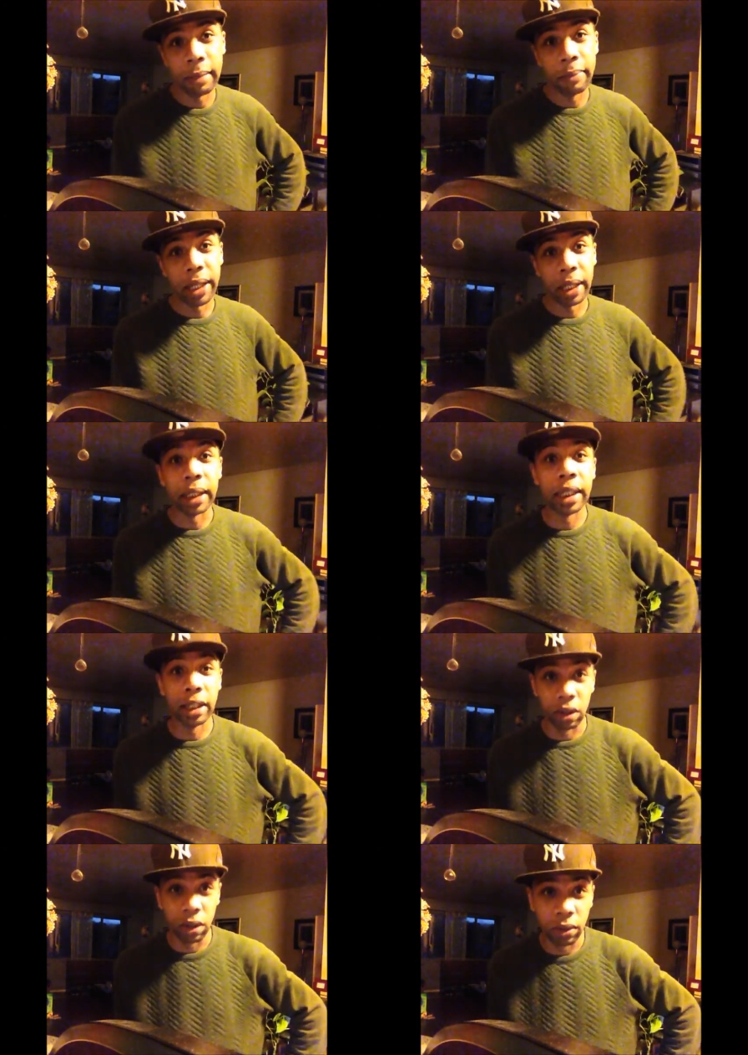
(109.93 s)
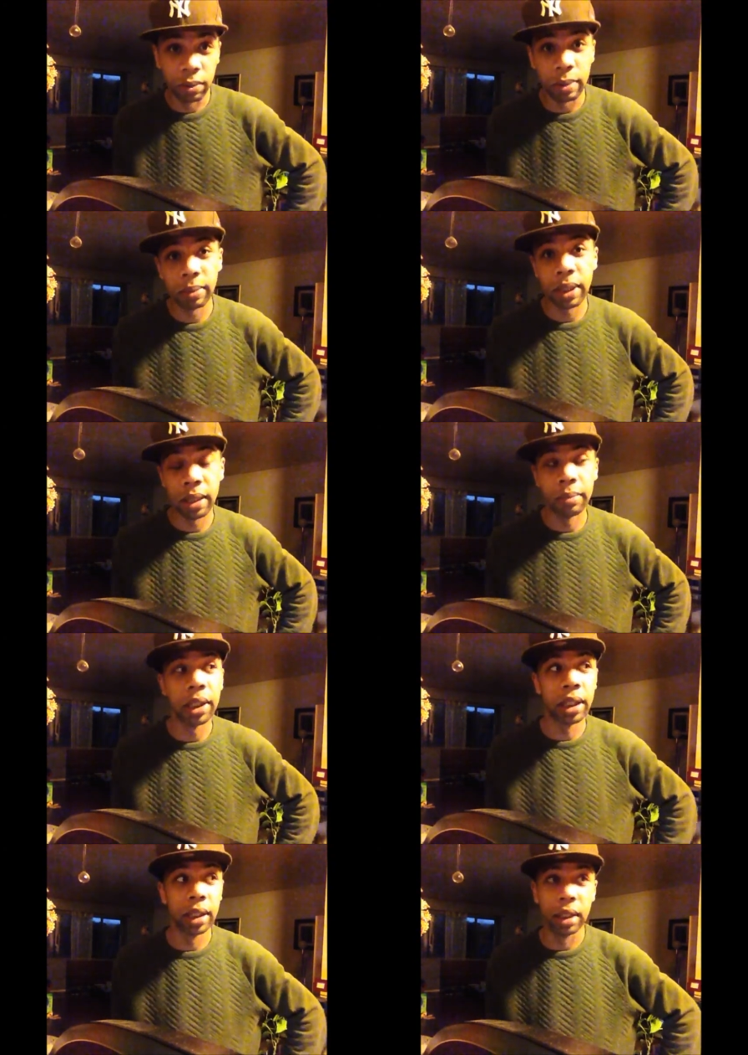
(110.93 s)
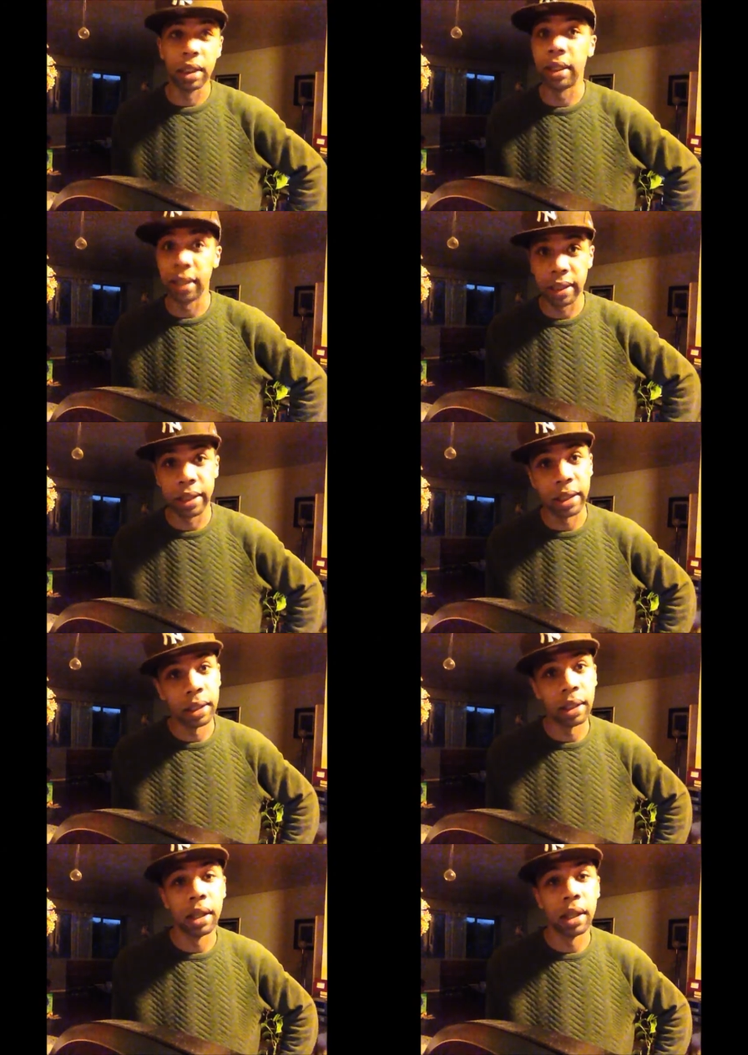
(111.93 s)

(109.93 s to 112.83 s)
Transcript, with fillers: a big deal come the end of this season